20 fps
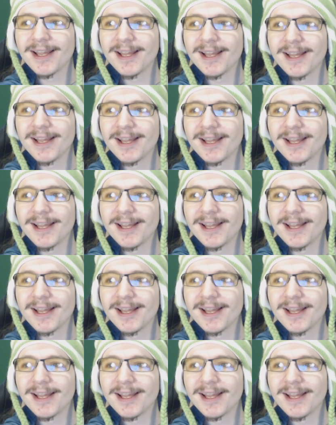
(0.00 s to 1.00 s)

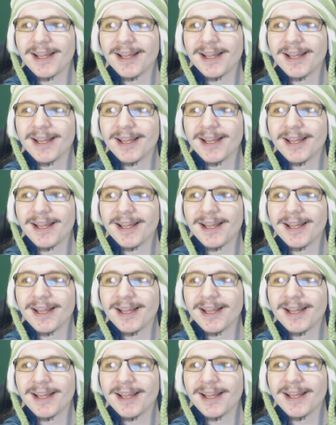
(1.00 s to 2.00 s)
And the people that do
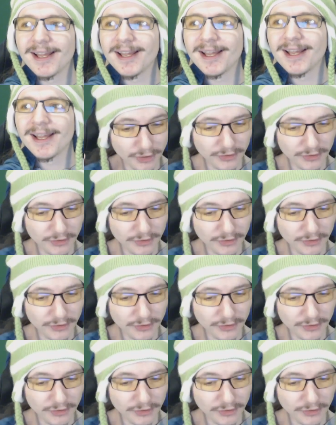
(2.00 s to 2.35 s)
it are still